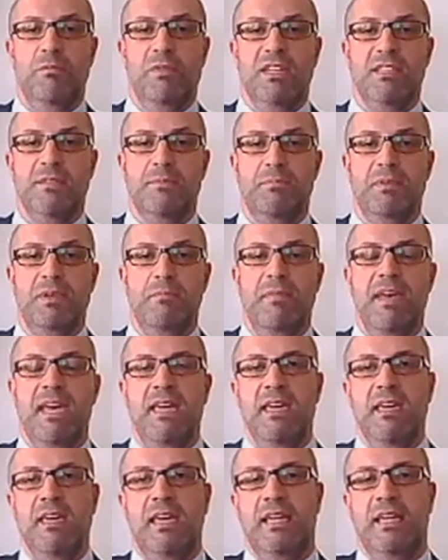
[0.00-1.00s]
must be
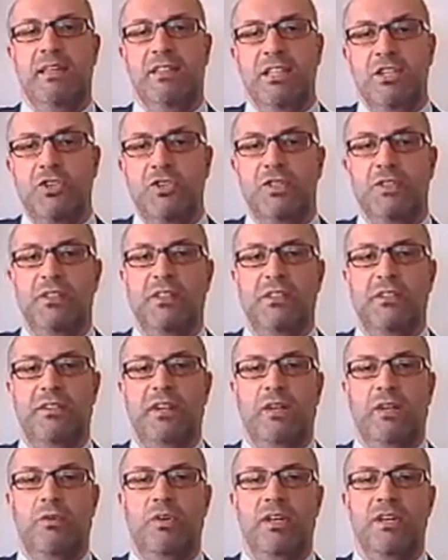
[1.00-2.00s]
making additional
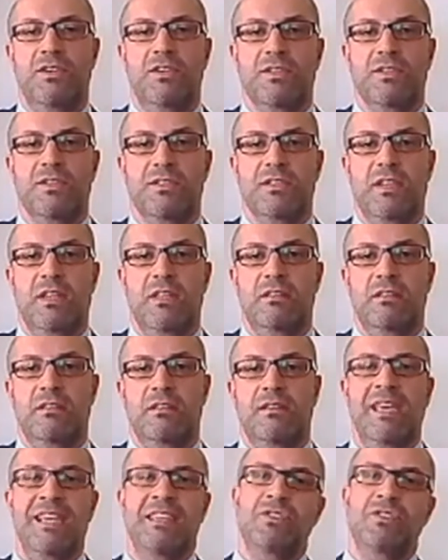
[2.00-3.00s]
regulations
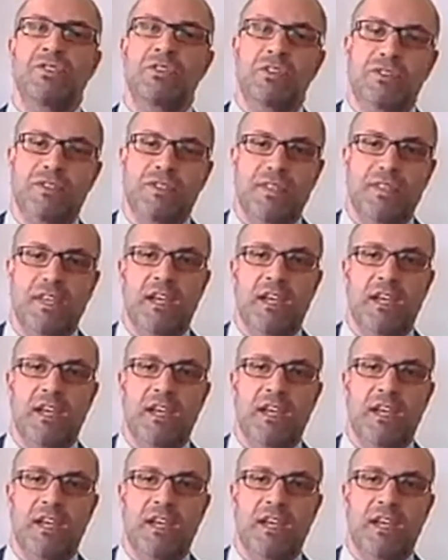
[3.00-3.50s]
in textual